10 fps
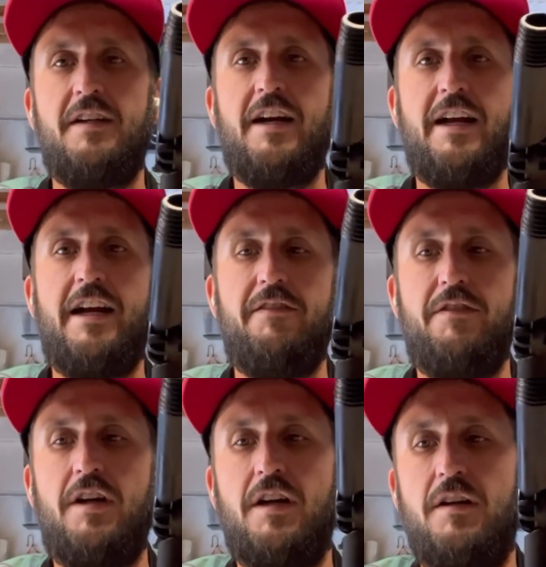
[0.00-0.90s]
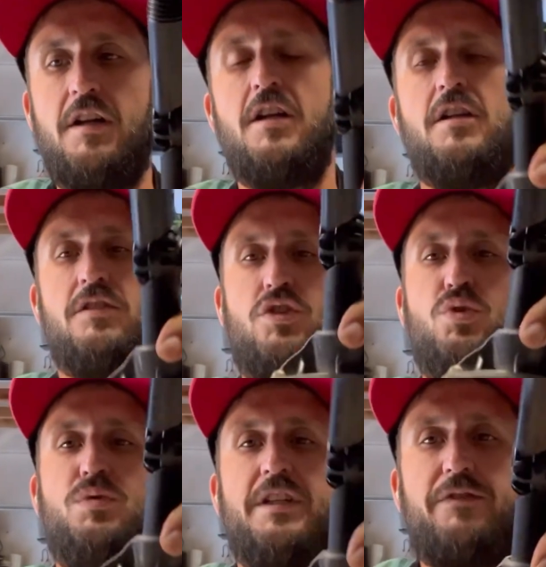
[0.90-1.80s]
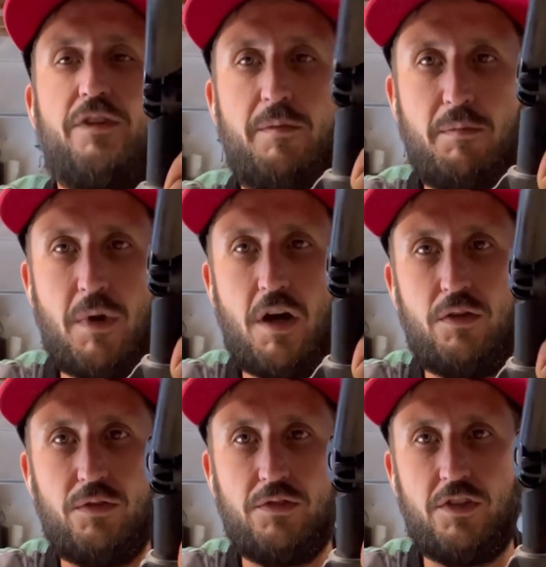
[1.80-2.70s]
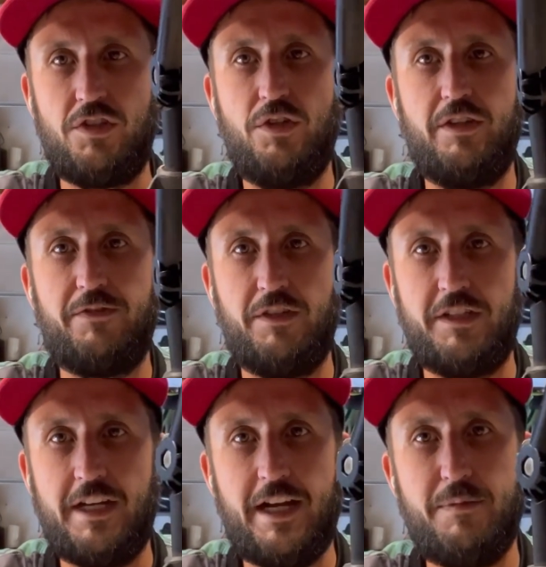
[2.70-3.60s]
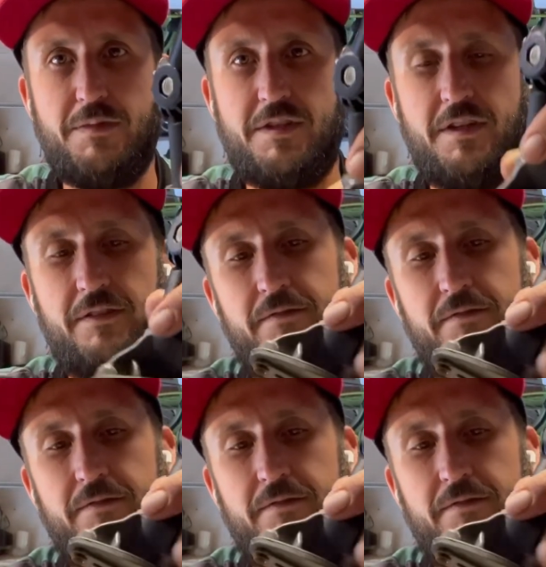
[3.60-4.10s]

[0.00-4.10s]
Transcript: I have 2 different models or 2 different types,